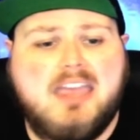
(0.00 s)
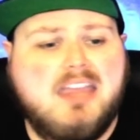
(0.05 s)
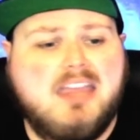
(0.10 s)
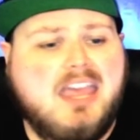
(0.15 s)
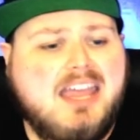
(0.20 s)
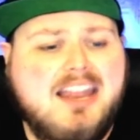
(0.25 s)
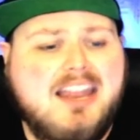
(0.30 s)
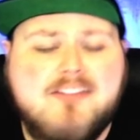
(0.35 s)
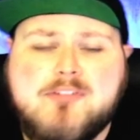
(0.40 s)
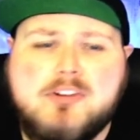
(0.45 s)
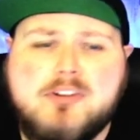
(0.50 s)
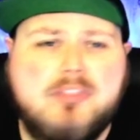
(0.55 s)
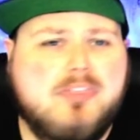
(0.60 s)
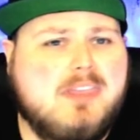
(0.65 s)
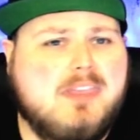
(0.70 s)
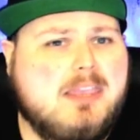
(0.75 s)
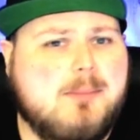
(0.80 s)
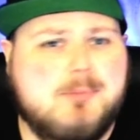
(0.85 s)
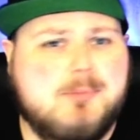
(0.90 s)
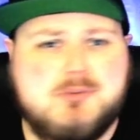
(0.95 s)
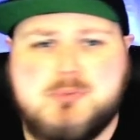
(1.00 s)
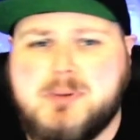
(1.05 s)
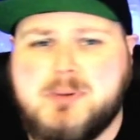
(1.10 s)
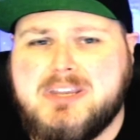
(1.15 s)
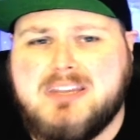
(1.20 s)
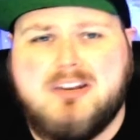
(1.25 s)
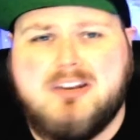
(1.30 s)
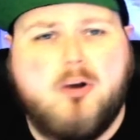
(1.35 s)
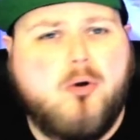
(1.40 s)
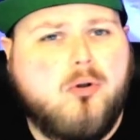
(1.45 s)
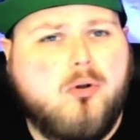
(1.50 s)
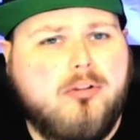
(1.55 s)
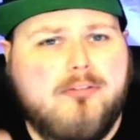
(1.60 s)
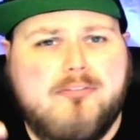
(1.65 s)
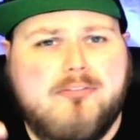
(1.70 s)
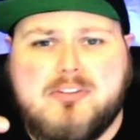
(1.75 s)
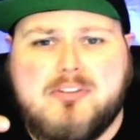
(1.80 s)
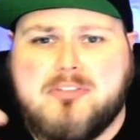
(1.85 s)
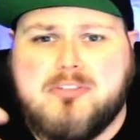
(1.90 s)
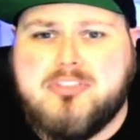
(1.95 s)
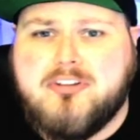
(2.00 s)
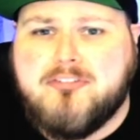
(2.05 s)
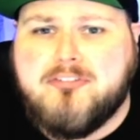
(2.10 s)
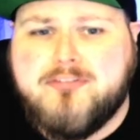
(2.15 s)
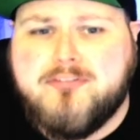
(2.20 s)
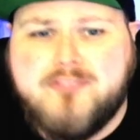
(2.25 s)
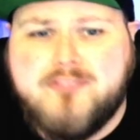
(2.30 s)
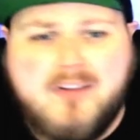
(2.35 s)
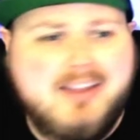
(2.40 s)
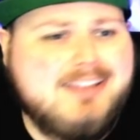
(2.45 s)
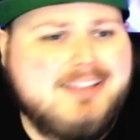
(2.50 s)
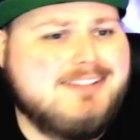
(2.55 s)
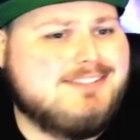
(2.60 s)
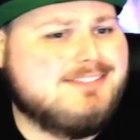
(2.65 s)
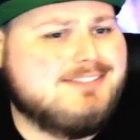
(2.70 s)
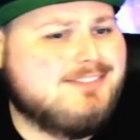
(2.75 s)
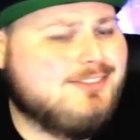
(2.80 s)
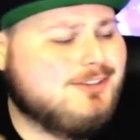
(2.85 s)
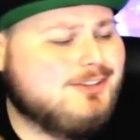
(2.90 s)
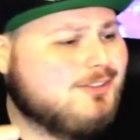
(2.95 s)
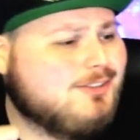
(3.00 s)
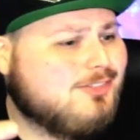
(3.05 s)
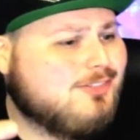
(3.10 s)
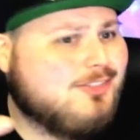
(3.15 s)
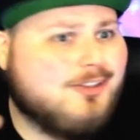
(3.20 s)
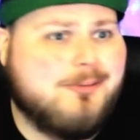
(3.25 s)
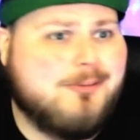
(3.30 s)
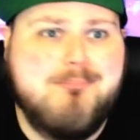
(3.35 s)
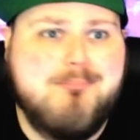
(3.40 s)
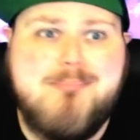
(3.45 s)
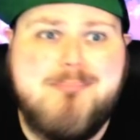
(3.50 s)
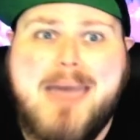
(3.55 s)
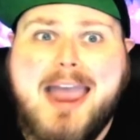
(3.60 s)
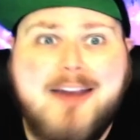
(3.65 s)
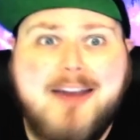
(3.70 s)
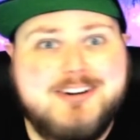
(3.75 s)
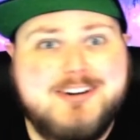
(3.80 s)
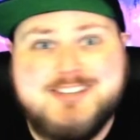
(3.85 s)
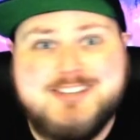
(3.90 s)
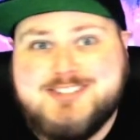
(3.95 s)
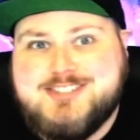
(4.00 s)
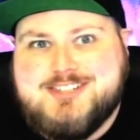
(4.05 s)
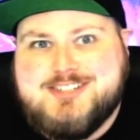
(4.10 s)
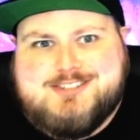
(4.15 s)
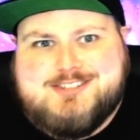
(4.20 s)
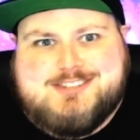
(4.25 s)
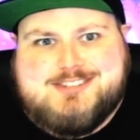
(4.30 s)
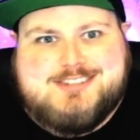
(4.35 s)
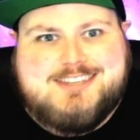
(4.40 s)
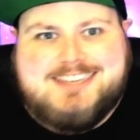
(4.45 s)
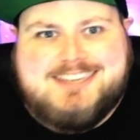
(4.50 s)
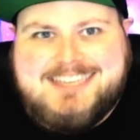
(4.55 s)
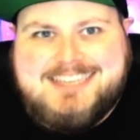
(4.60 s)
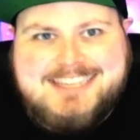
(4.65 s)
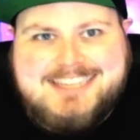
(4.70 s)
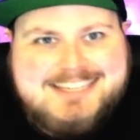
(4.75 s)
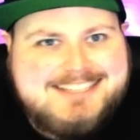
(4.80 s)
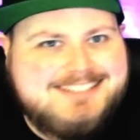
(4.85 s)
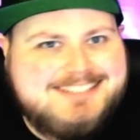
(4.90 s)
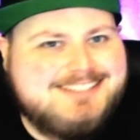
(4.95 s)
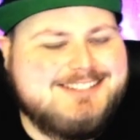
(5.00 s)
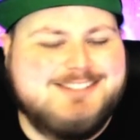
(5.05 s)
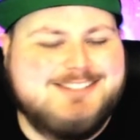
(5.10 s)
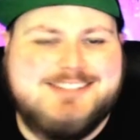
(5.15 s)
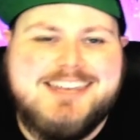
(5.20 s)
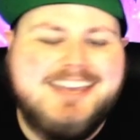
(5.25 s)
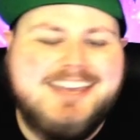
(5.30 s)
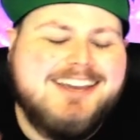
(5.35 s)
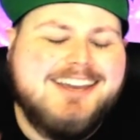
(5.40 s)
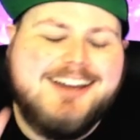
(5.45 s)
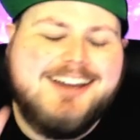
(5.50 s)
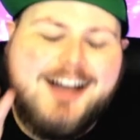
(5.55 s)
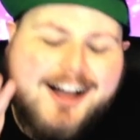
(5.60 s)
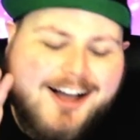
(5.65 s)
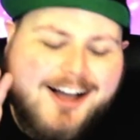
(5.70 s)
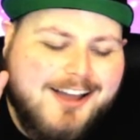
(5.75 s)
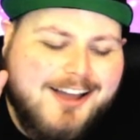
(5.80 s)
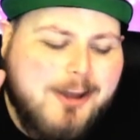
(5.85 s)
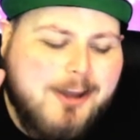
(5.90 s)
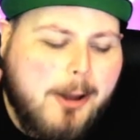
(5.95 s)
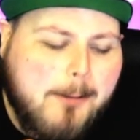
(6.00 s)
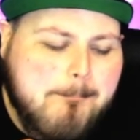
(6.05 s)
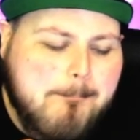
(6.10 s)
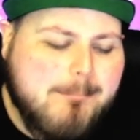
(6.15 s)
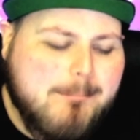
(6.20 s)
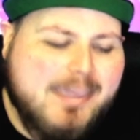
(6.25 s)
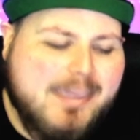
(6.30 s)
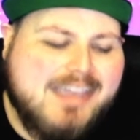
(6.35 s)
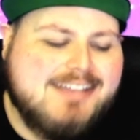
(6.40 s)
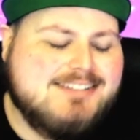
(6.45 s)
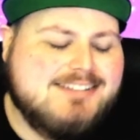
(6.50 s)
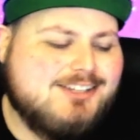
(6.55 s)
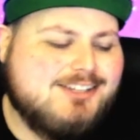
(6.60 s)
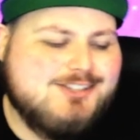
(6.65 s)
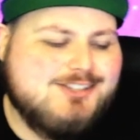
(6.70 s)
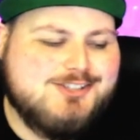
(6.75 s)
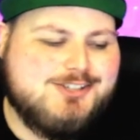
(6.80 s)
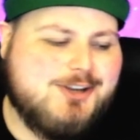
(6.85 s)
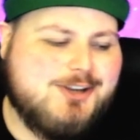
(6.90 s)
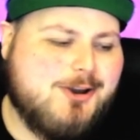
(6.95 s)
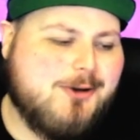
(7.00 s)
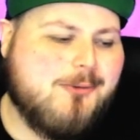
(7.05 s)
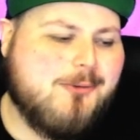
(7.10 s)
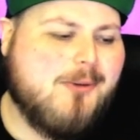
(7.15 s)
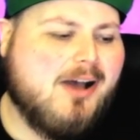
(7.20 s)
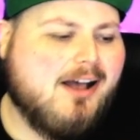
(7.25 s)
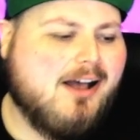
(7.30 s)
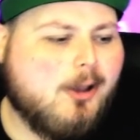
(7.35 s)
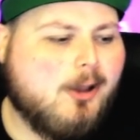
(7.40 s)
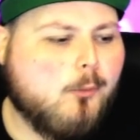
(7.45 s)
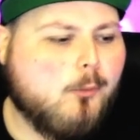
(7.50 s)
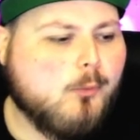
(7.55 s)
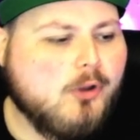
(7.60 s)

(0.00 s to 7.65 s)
Everything in between, all of the fights, the marriages, the kids, amazing show.